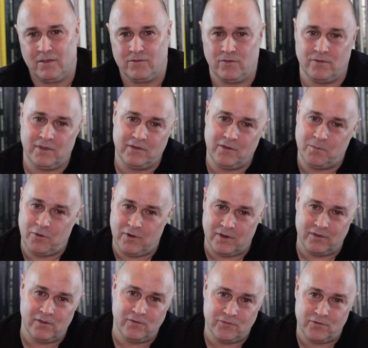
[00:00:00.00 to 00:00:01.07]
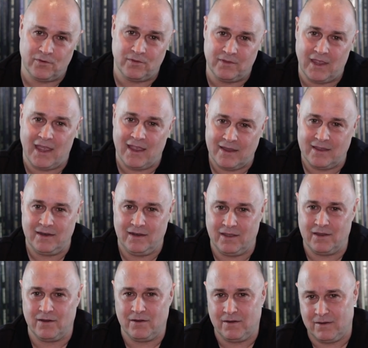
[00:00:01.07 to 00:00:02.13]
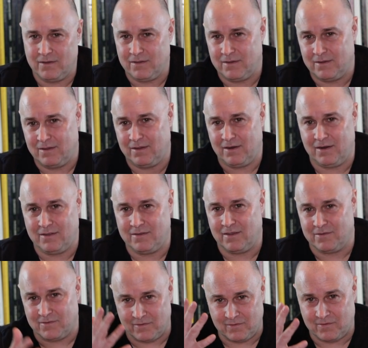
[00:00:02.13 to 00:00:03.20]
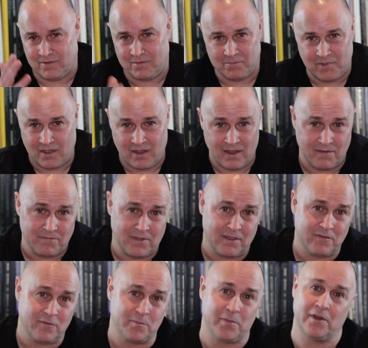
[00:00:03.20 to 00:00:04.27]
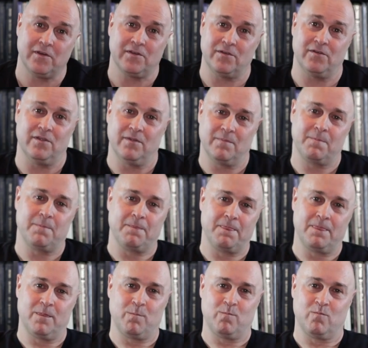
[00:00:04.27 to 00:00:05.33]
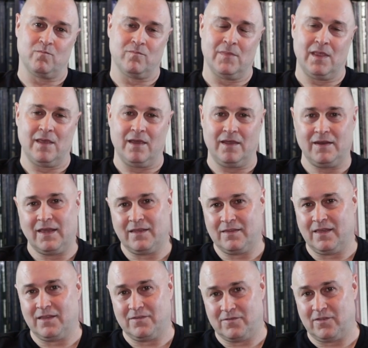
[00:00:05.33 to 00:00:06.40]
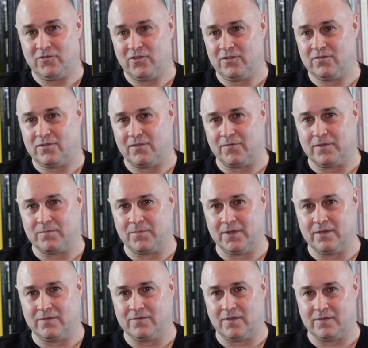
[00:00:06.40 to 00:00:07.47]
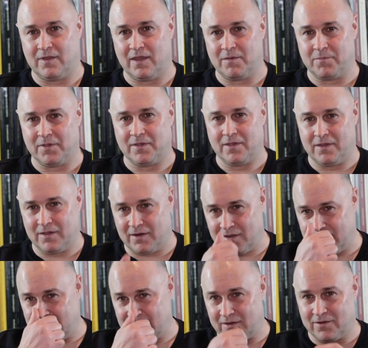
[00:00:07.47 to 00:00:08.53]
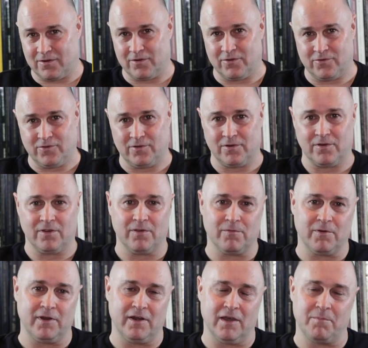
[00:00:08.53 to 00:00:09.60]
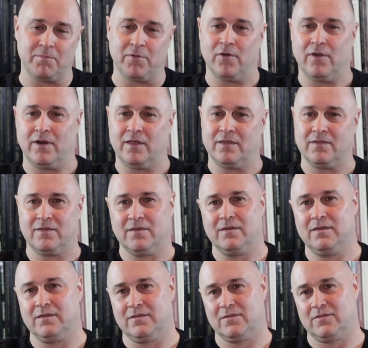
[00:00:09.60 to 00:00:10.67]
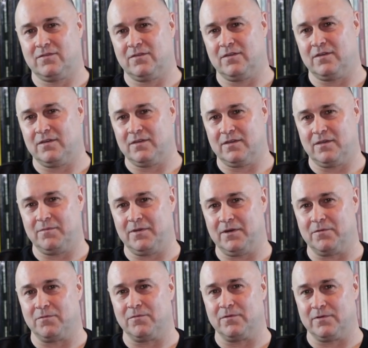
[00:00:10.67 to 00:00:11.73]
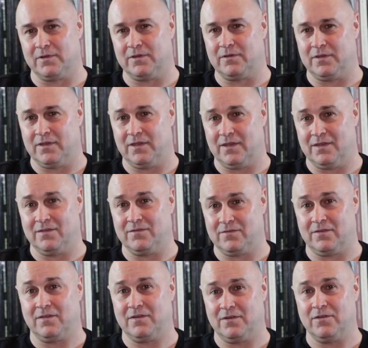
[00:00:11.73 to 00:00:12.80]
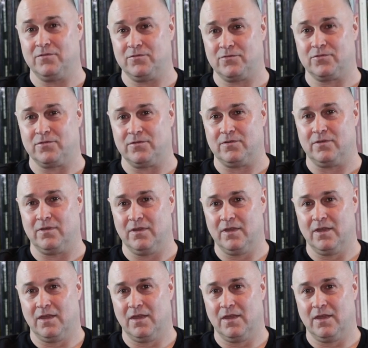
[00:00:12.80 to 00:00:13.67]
So then you put a neutral DAC in there, and it doesn't seem to have that sparkle. And that's the gist of it, because the Tambaqui, and I encourage you to read up on it, it's, I mean, it really is a neutral